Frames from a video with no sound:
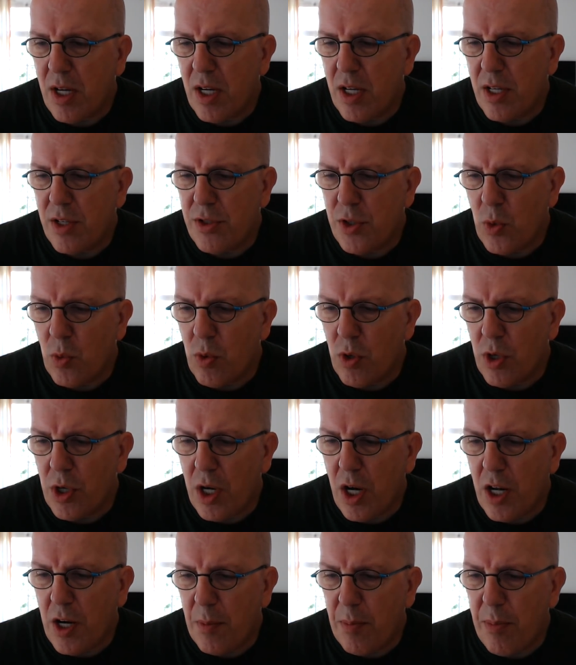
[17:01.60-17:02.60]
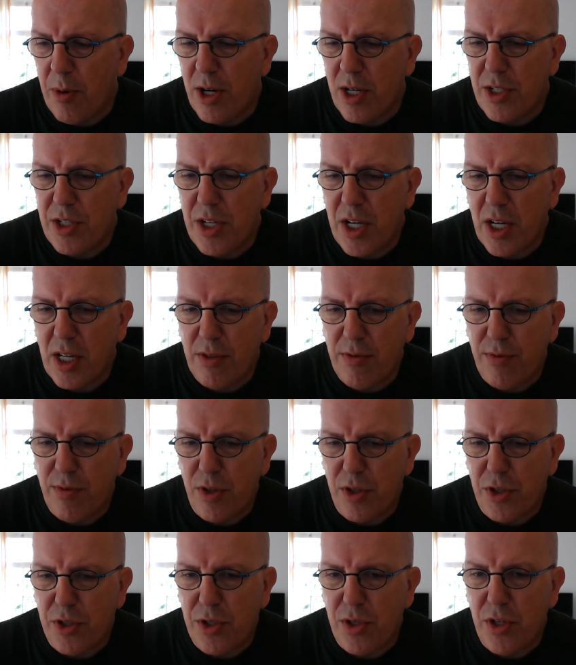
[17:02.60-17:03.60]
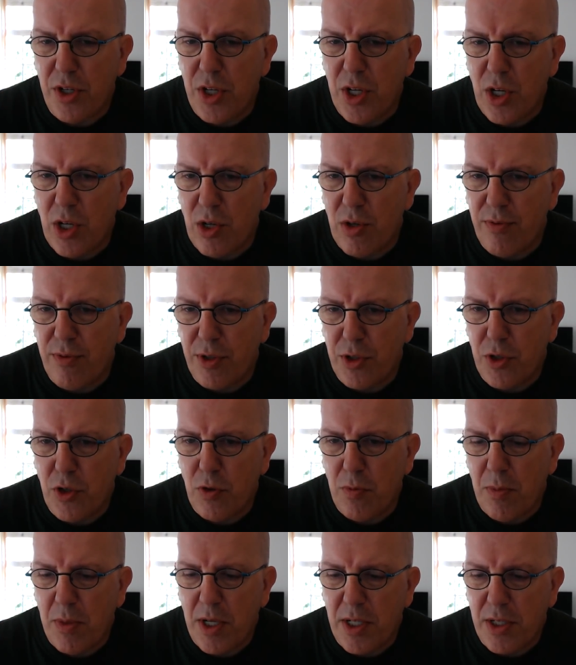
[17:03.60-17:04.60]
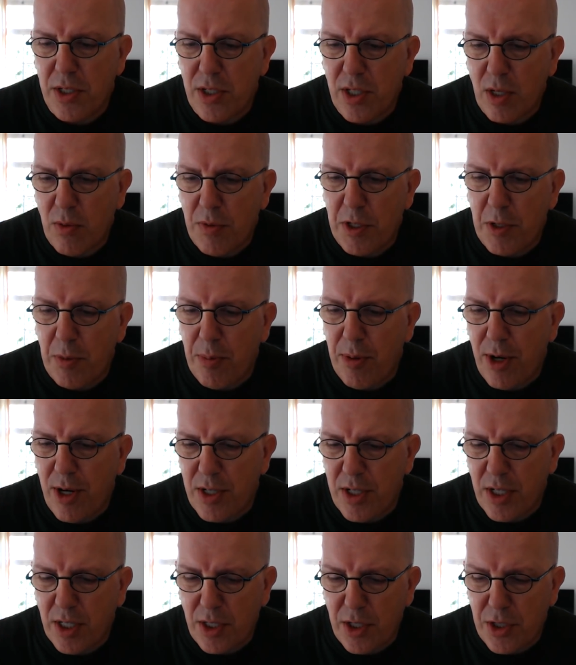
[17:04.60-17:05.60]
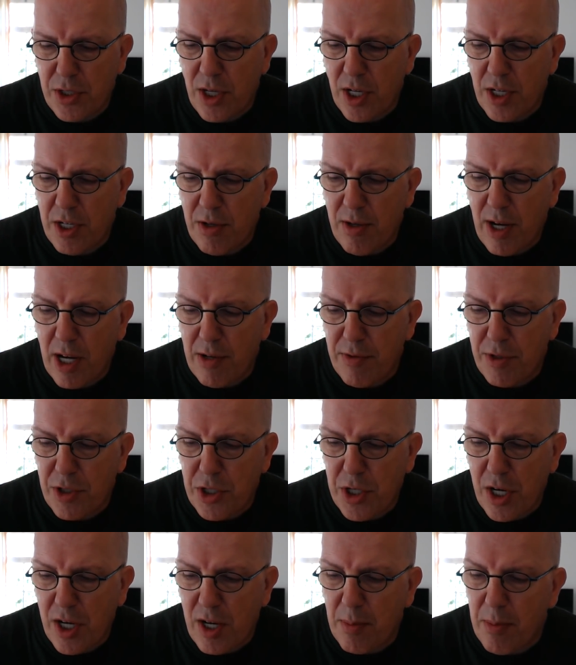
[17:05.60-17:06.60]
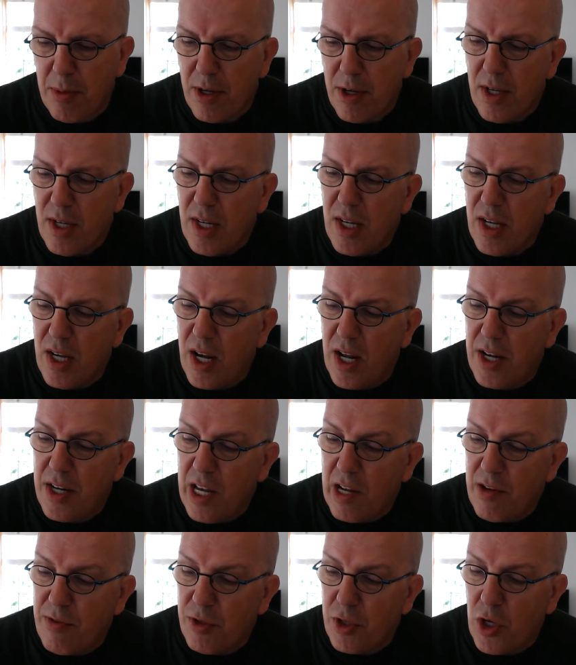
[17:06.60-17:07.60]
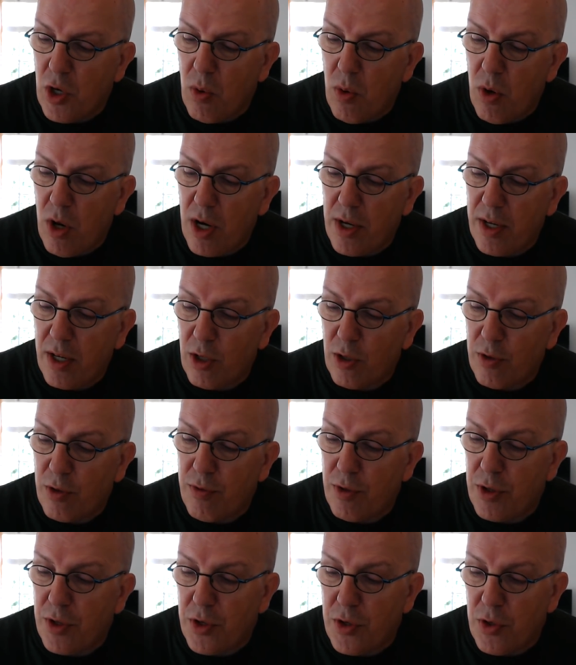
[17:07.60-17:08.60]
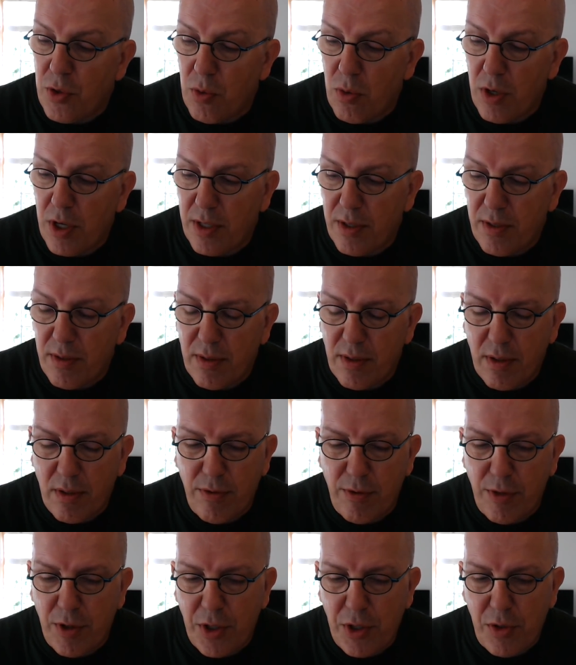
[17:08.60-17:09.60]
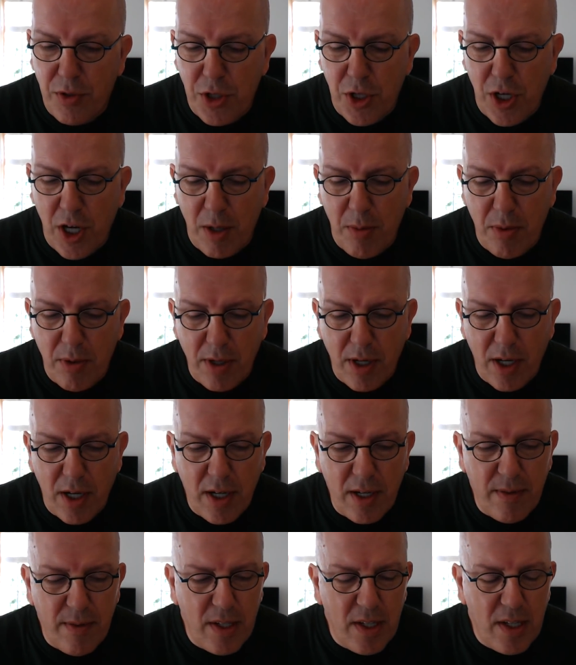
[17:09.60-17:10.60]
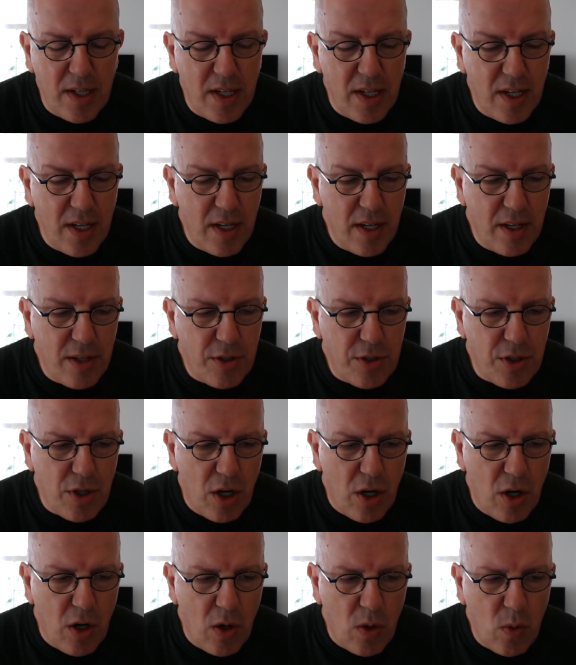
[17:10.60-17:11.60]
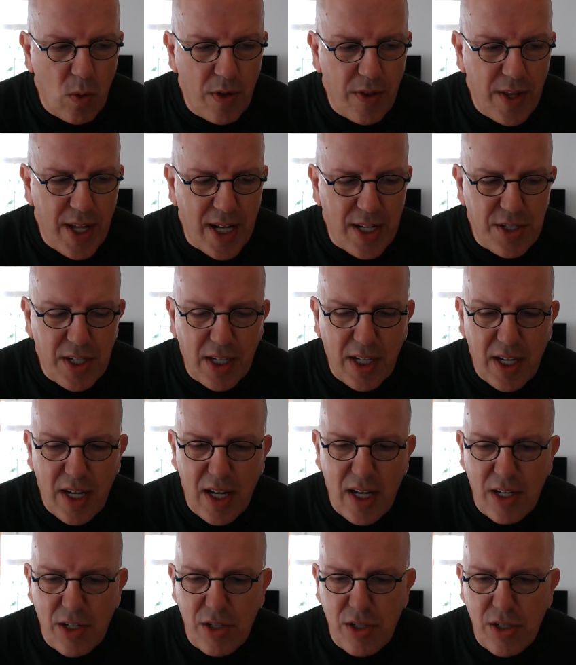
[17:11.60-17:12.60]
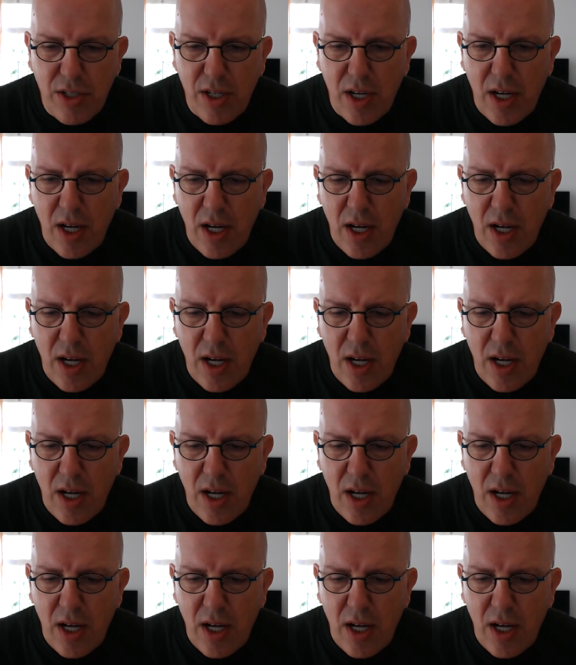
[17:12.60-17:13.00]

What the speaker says: because you work on a project for a studio for 2 months, and when the project is done, you're out of a job, and you have to go on and look for the new one, for a new job, okay? So when that's the case,